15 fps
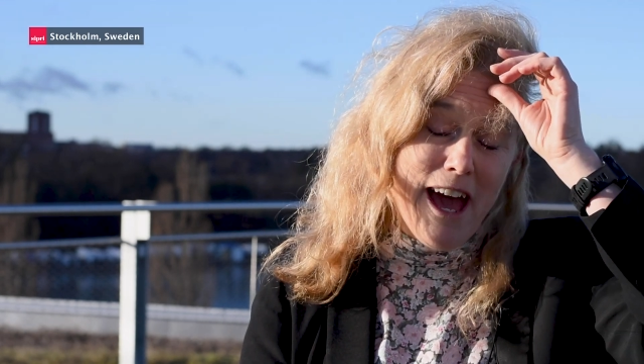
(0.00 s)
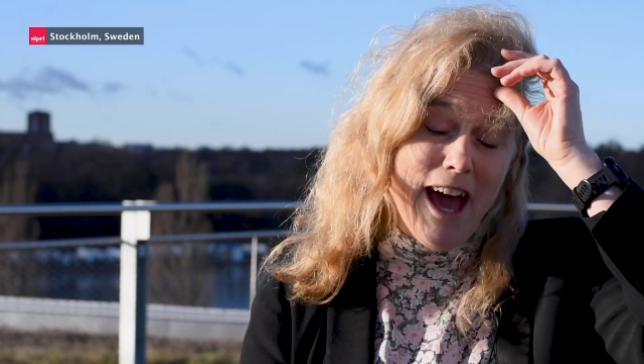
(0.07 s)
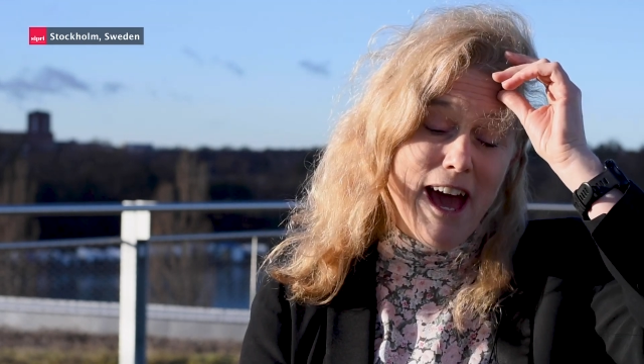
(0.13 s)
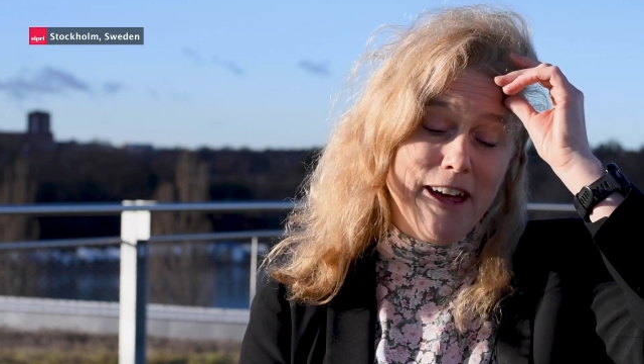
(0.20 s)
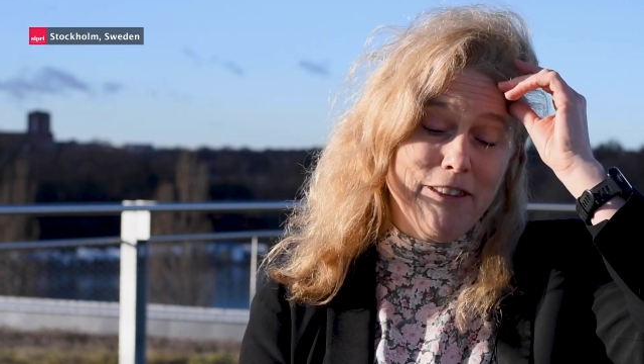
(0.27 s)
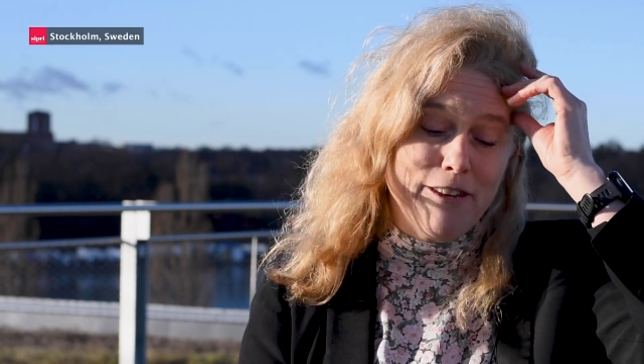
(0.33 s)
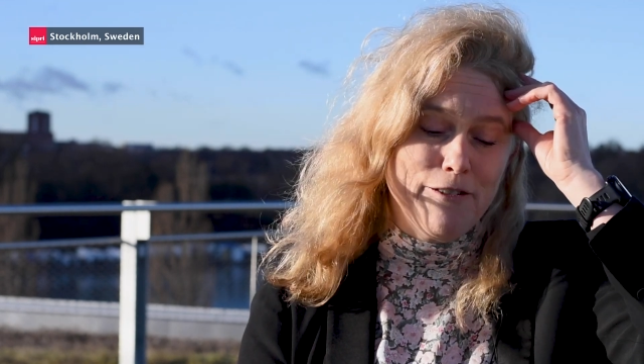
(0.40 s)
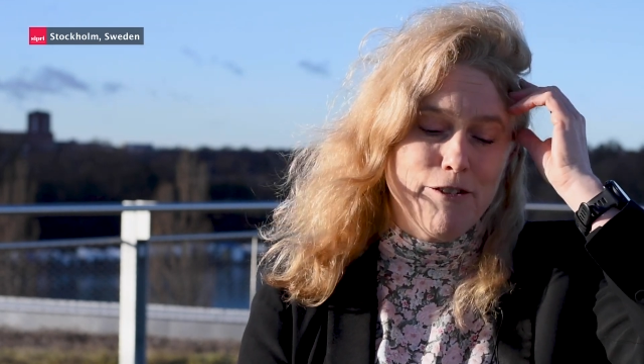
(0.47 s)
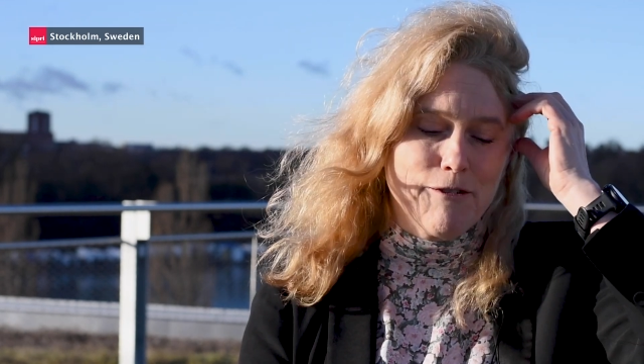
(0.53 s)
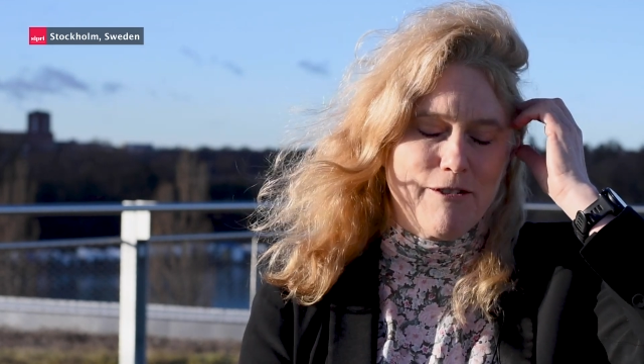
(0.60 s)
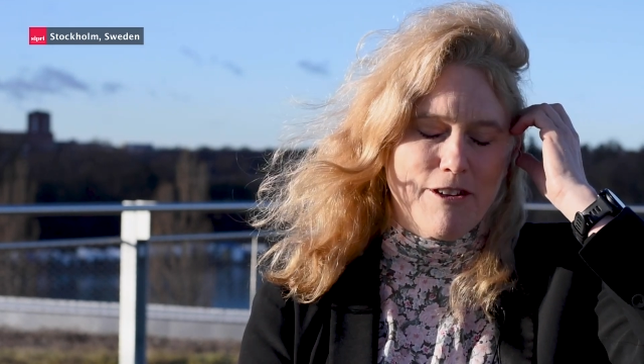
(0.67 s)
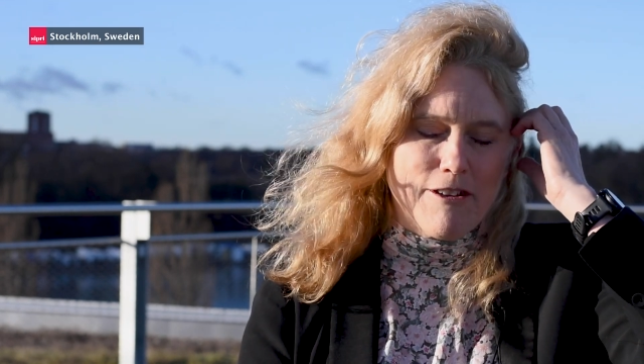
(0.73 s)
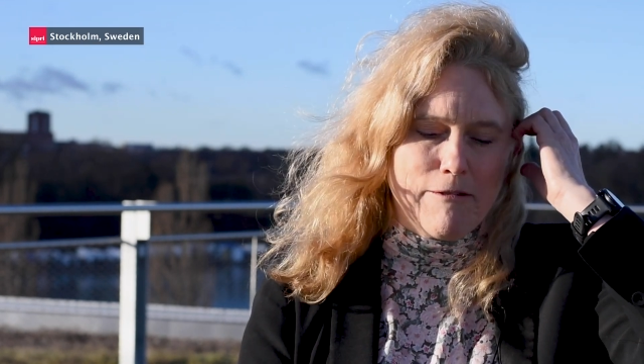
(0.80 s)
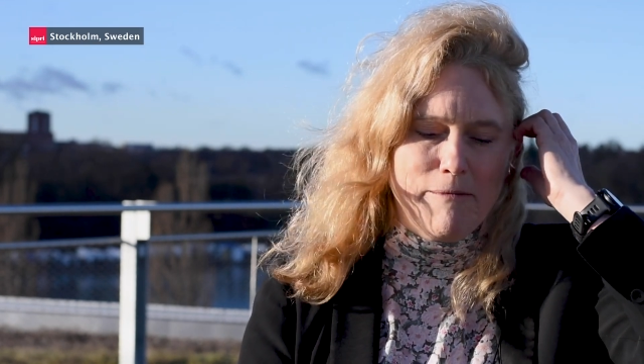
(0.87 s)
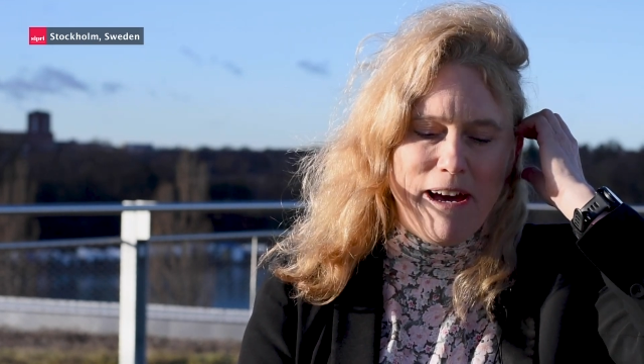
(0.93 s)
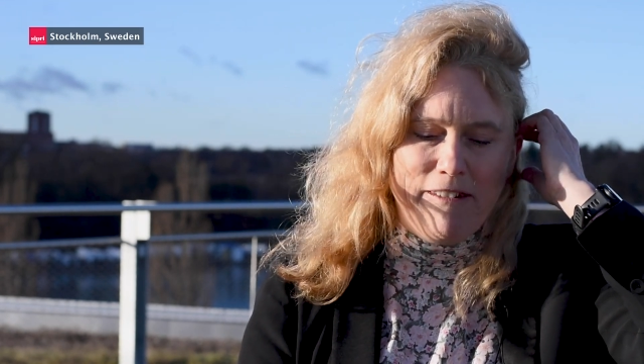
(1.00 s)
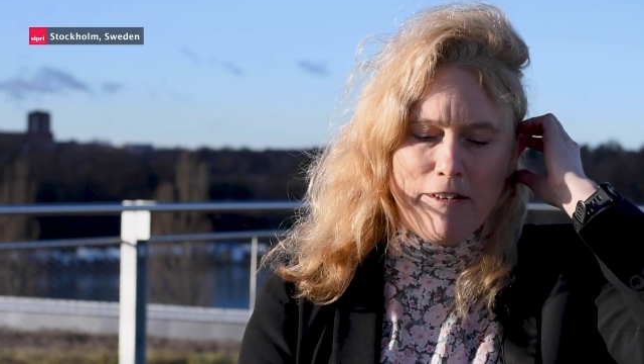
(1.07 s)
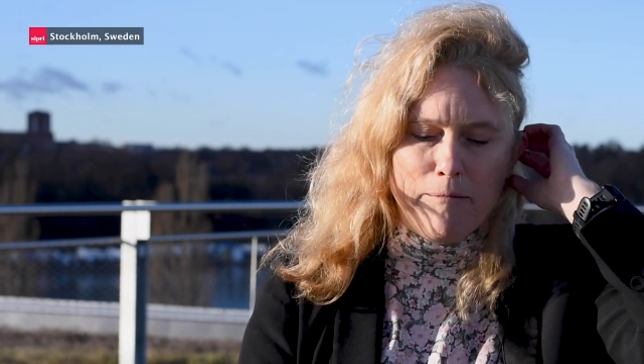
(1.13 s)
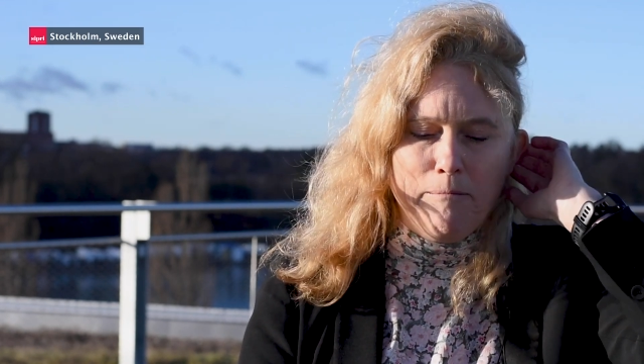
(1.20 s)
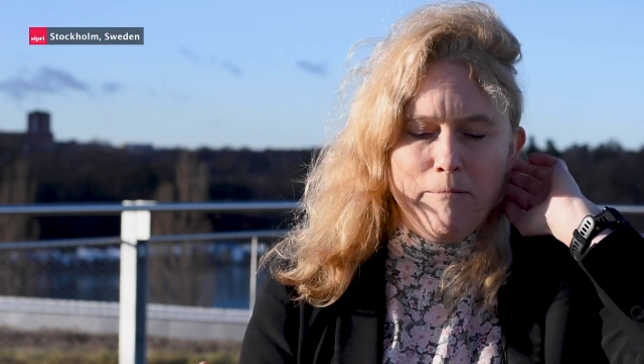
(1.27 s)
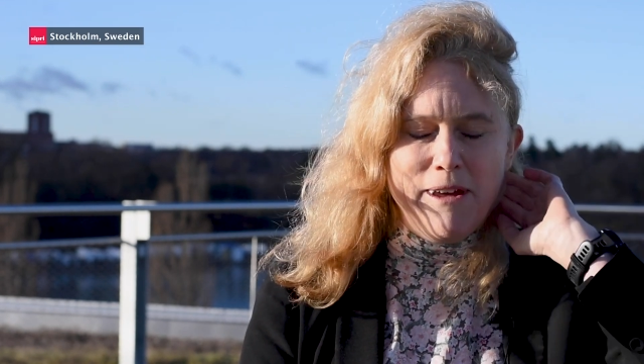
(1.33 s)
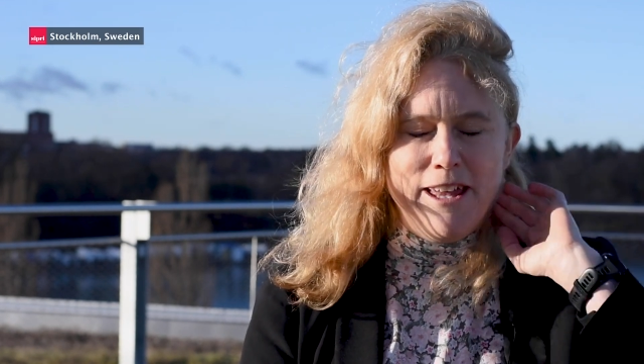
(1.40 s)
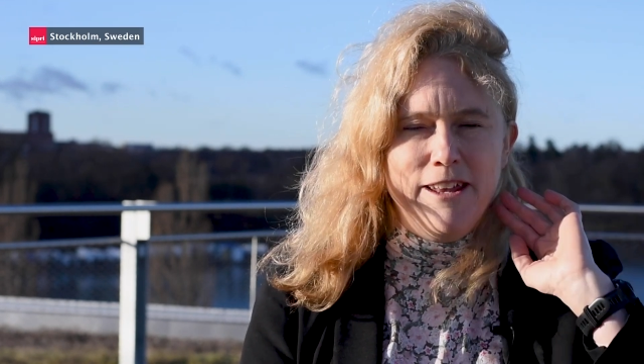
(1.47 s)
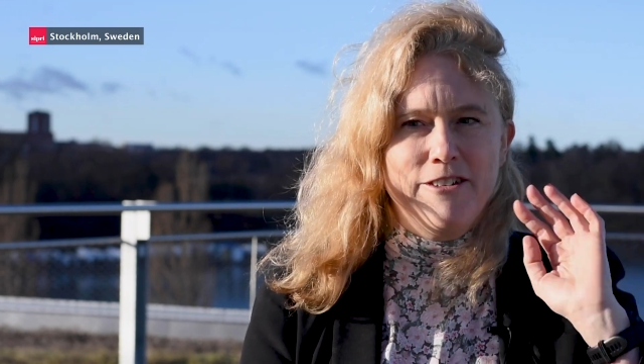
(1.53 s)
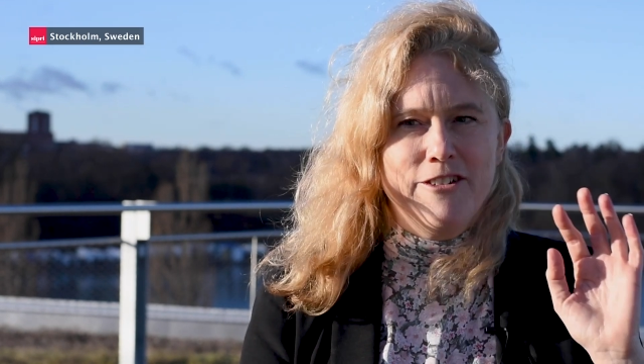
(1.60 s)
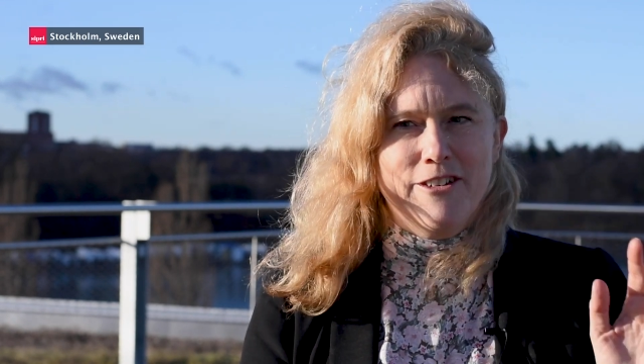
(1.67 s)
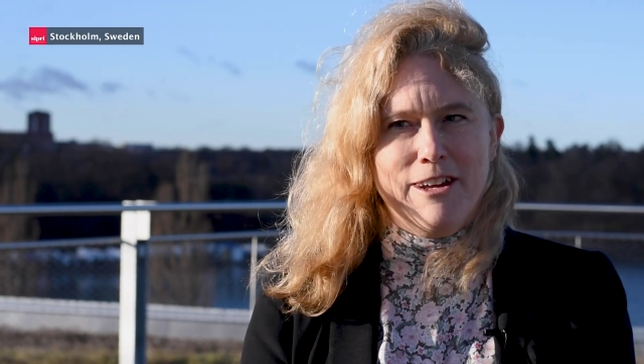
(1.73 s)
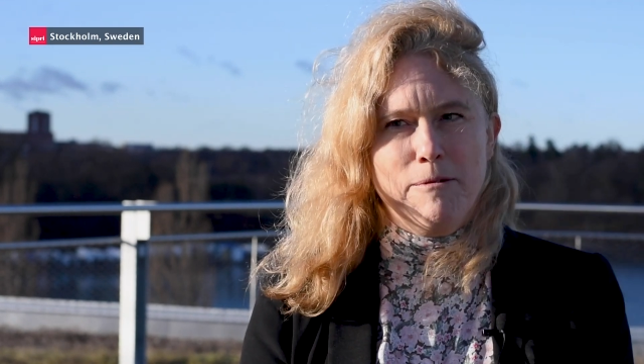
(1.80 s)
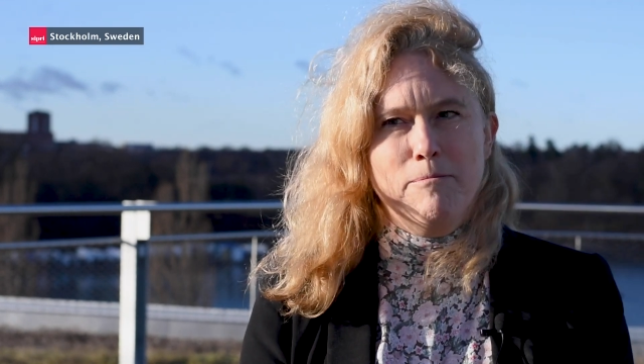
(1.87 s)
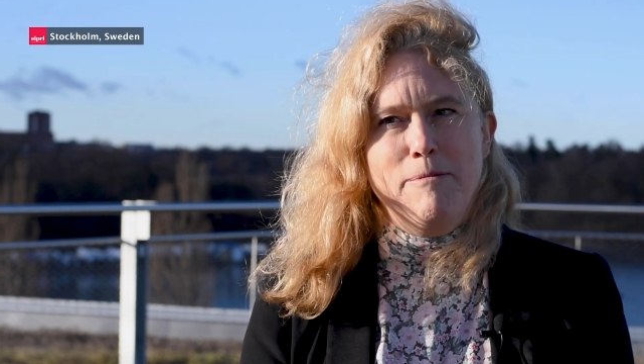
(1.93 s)
and the food system having
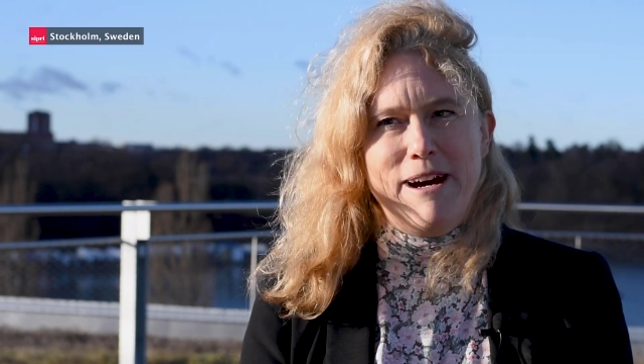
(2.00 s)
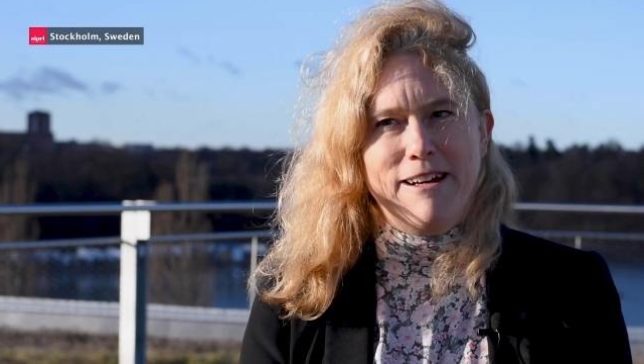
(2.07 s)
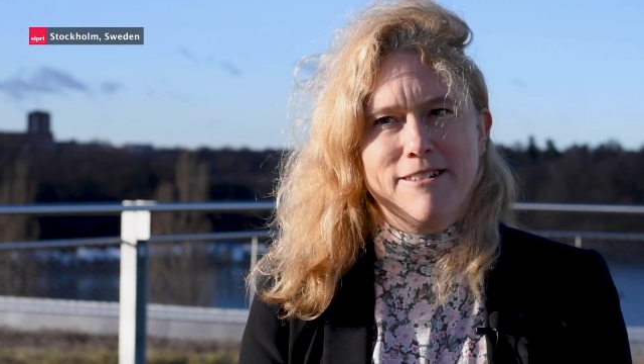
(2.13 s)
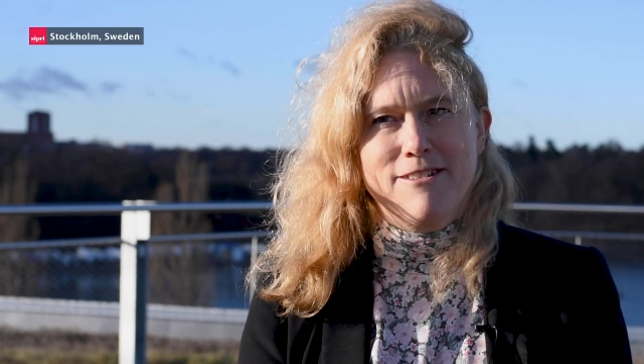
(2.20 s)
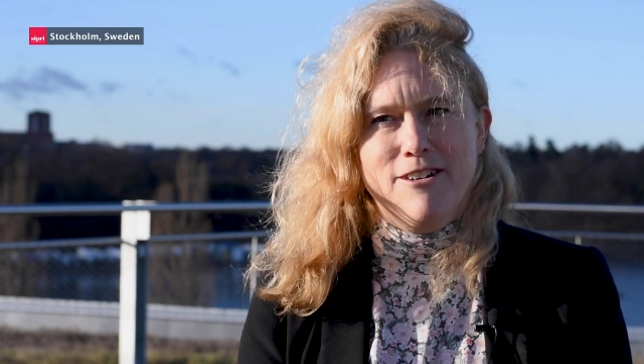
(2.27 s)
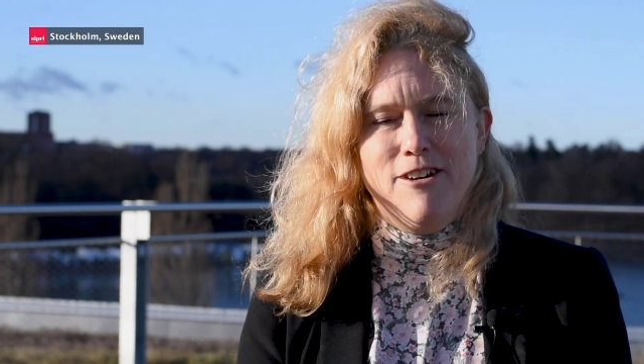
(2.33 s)
major impacts